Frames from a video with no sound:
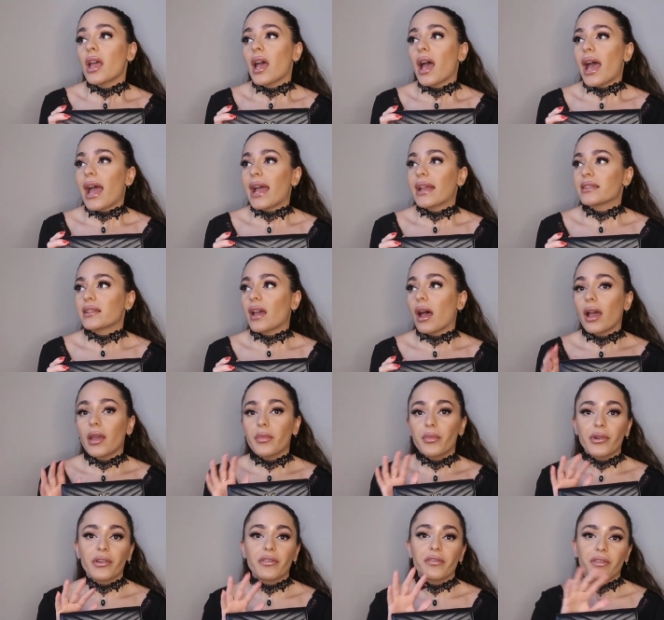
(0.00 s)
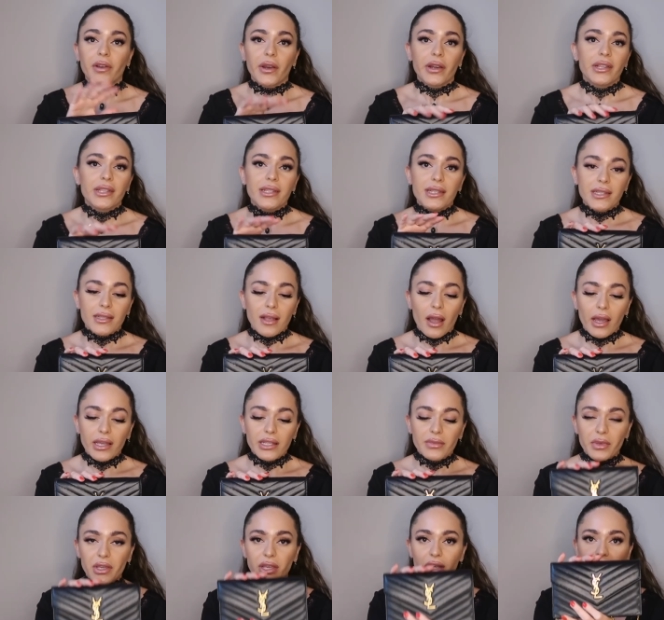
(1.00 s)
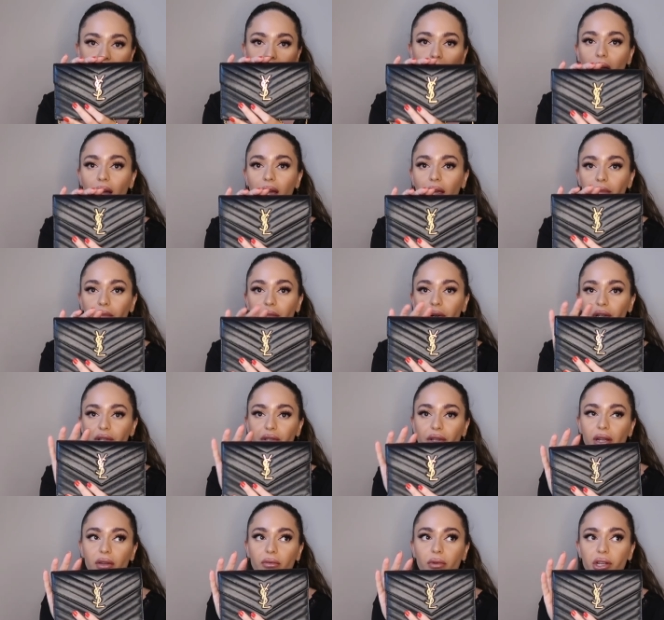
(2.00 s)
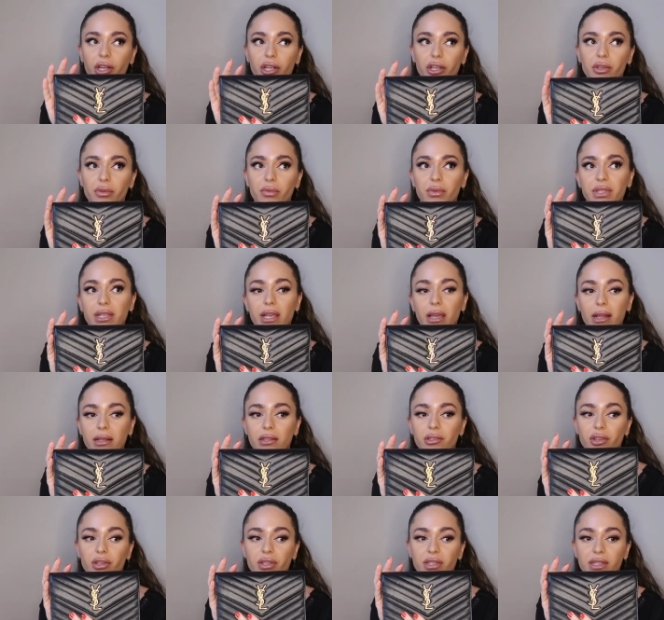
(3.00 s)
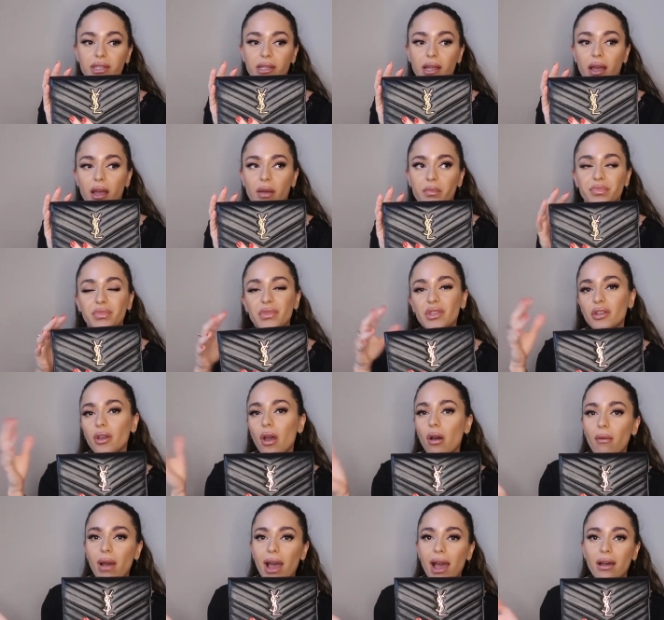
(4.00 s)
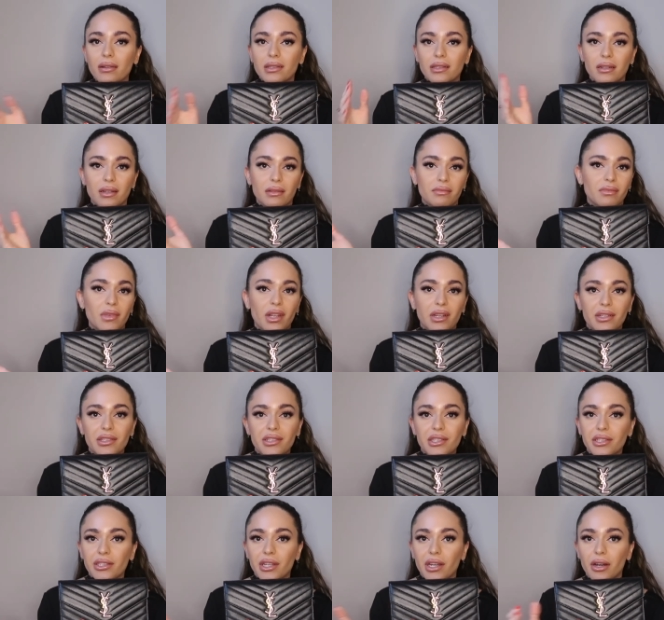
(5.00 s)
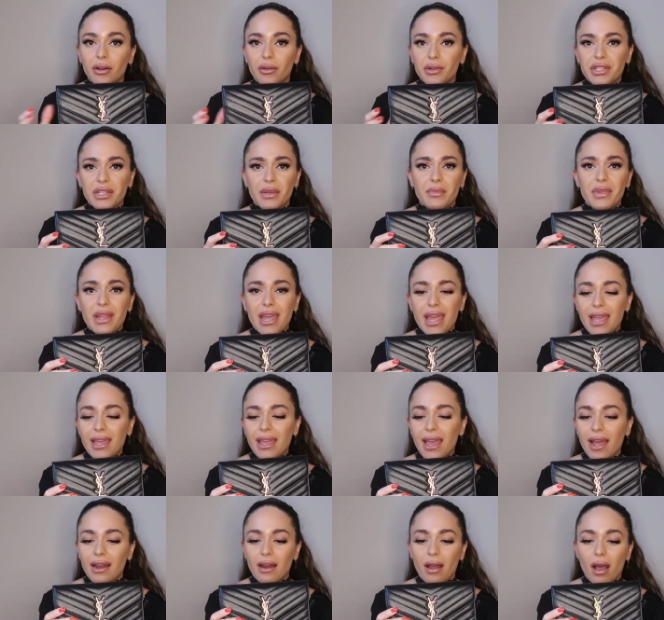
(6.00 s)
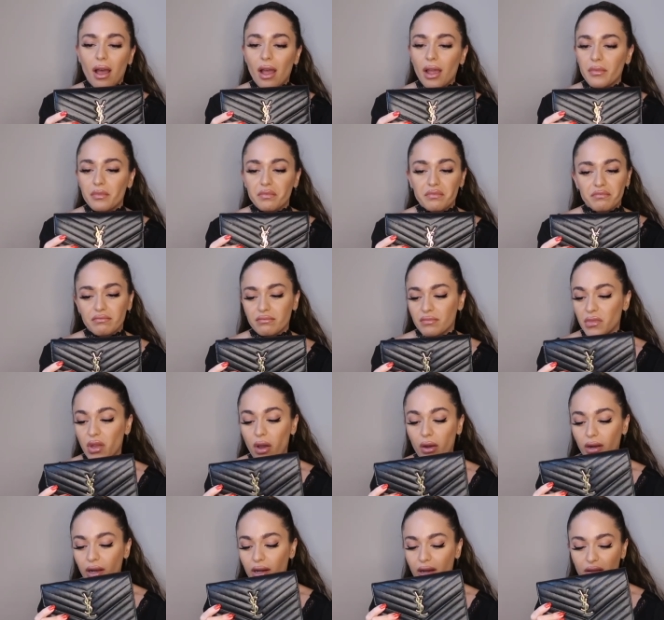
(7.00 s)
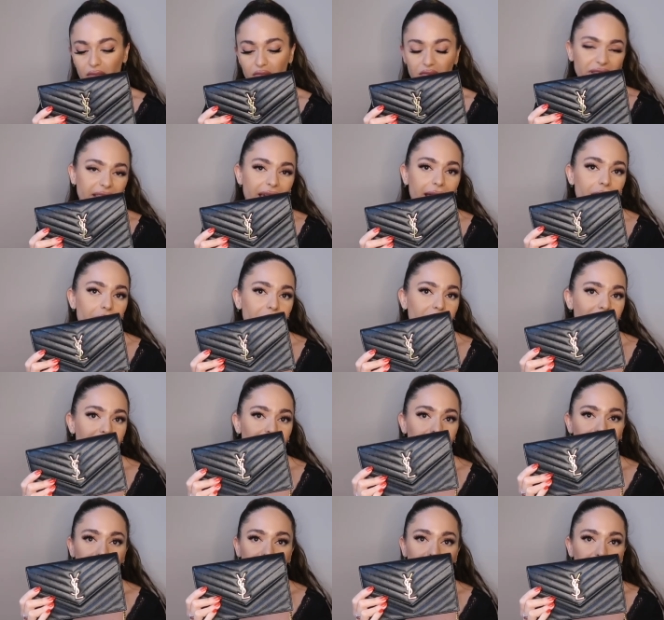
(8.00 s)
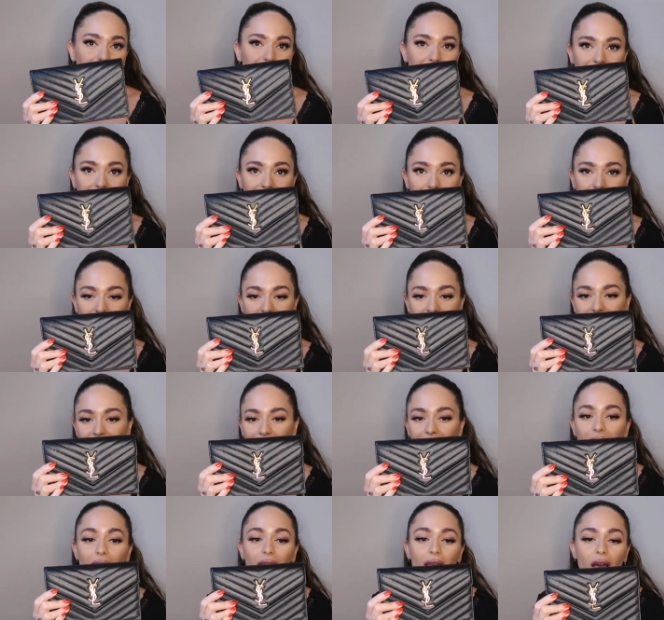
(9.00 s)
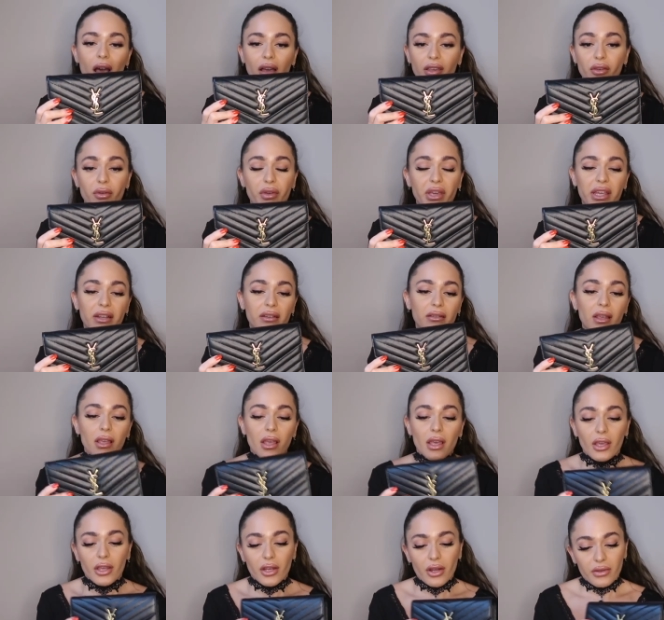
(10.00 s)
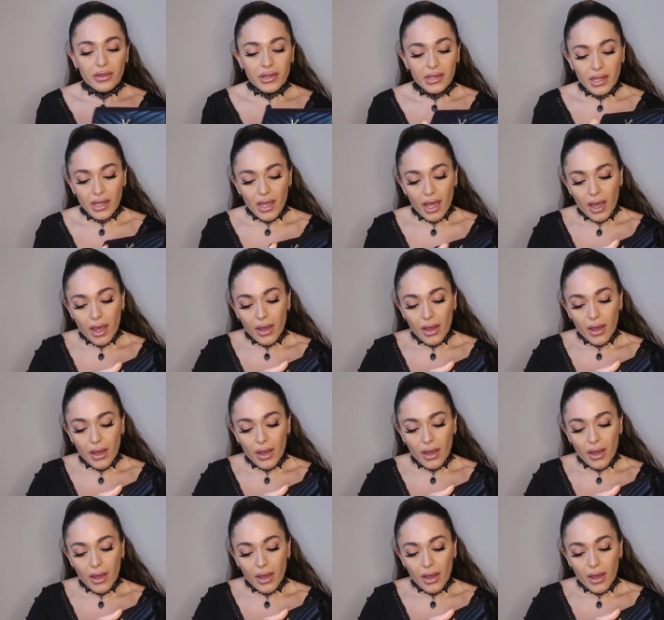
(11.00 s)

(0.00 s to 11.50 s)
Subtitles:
and I prefer this size because I personally want to use it just to go out on a dinner or something, and I'm not gonna carry a very big bag. You can, you know, the